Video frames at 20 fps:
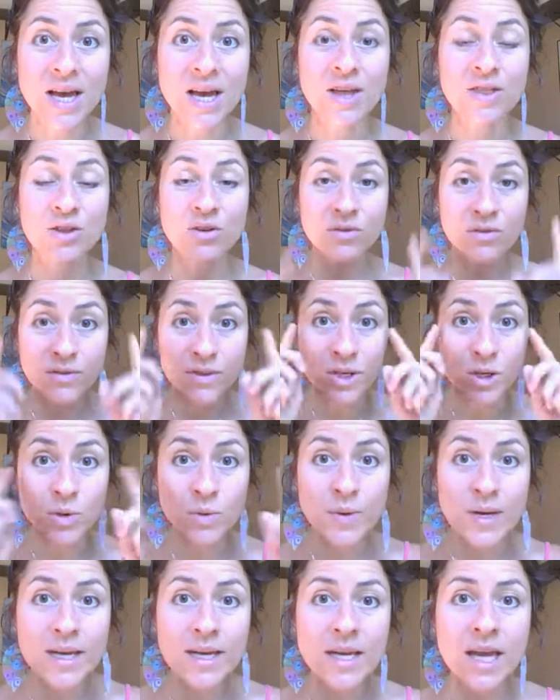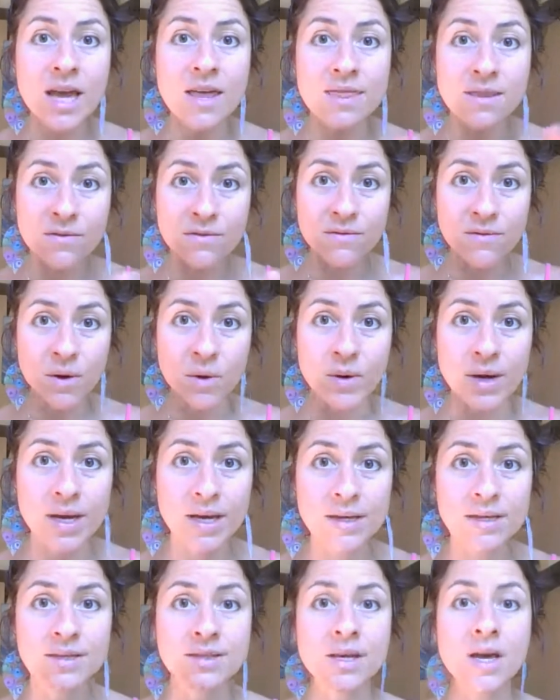The viewing and the
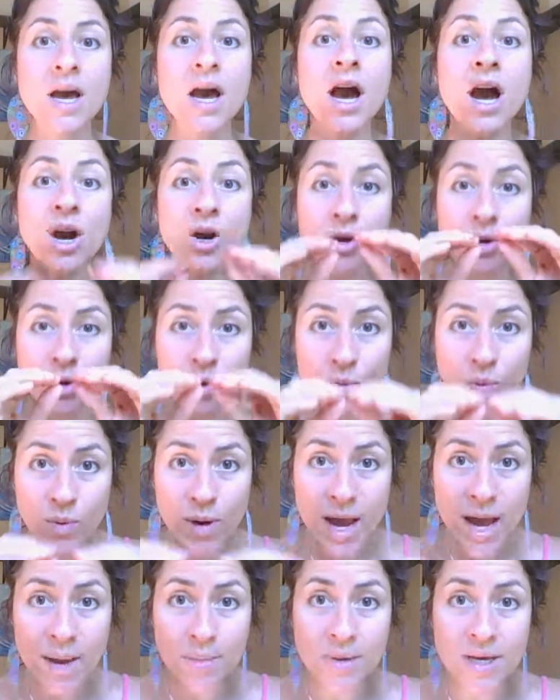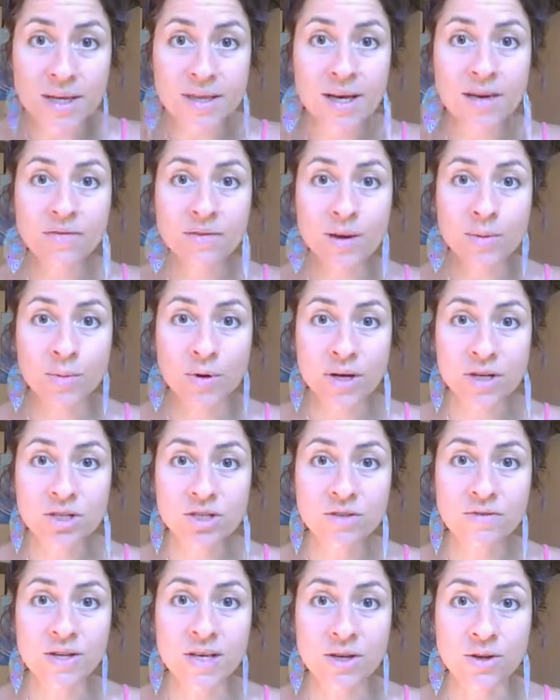focus are grabbing that
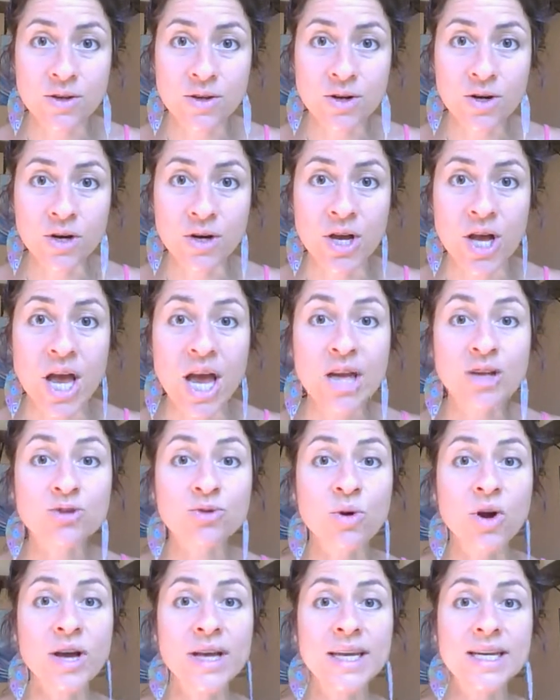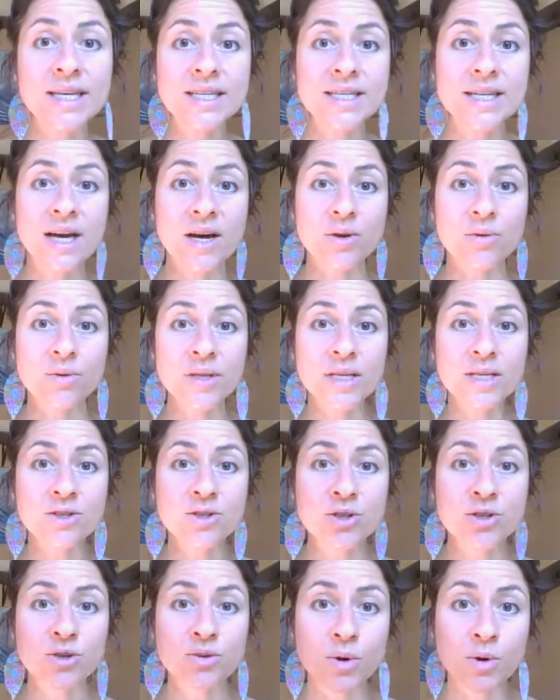vibration of ether, drawing it not only
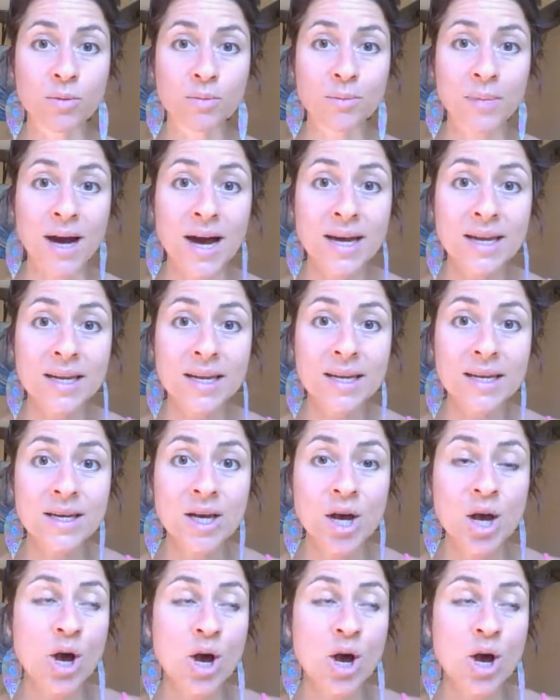into your own body,